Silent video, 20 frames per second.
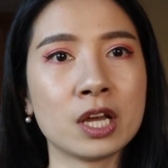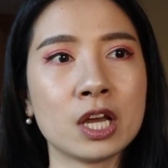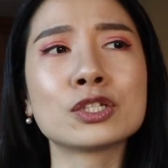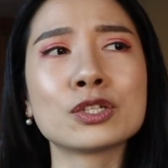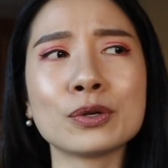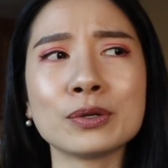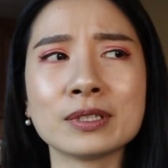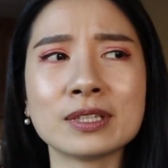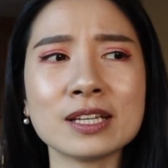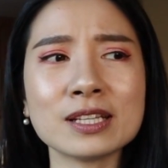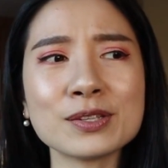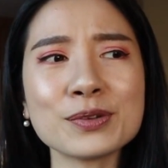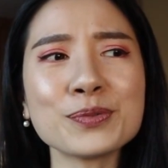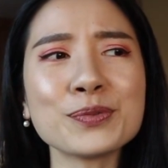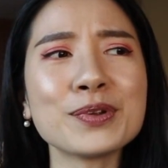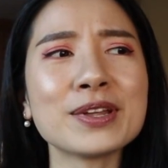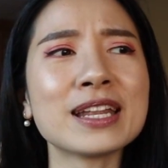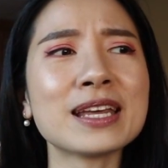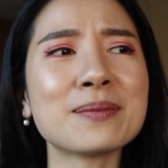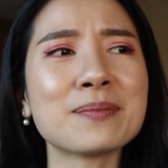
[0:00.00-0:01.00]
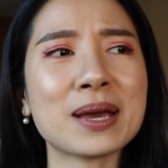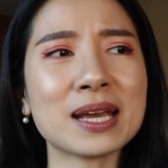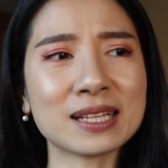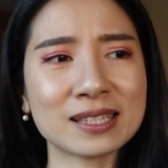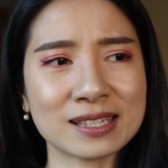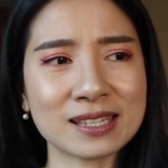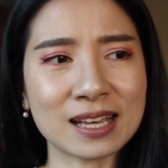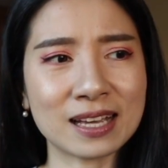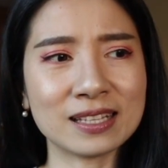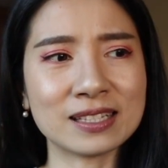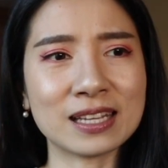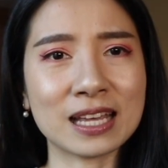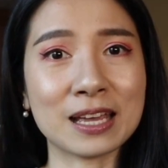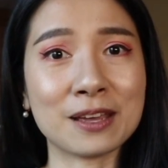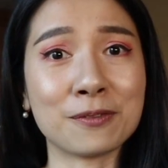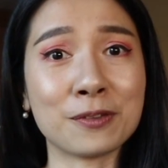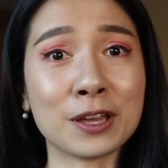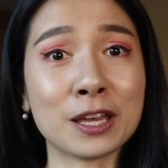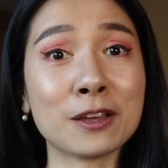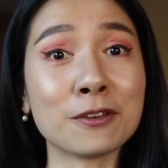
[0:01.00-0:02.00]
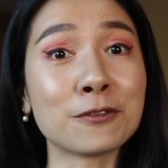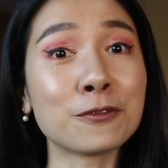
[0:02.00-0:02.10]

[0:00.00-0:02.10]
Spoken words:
So it doesn't really make sense if he